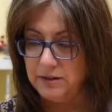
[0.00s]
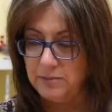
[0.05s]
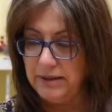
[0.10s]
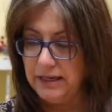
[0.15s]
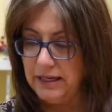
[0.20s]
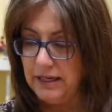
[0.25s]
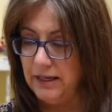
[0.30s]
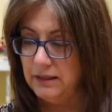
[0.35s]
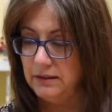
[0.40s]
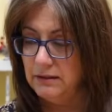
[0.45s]
the
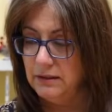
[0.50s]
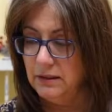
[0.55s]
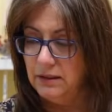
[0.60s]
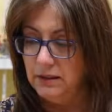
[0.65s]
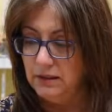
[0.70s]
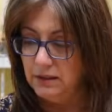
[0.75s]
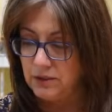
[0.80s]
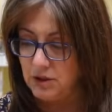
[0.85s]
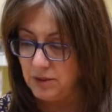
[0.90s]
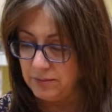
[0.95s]
pan.
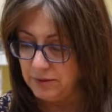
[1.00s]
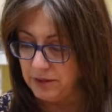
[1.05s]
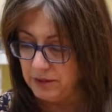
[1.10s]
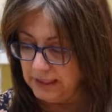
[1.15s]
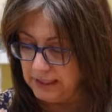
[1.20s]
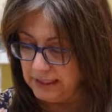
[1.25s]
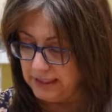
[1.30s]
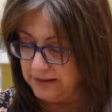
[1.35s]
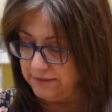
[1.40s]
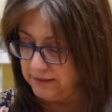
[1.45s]
So I'm
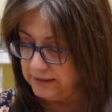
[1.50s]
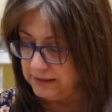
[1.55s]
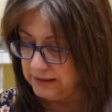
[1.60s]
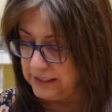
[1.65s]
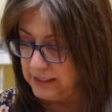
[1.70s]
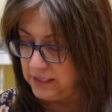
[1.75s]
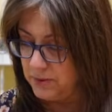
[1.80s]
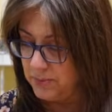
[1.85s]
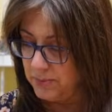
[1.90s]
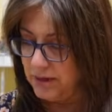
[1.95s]
gonna
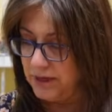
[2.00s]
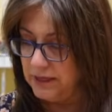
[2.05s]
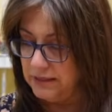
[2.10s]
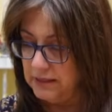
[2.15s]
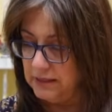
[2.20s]
evenly spread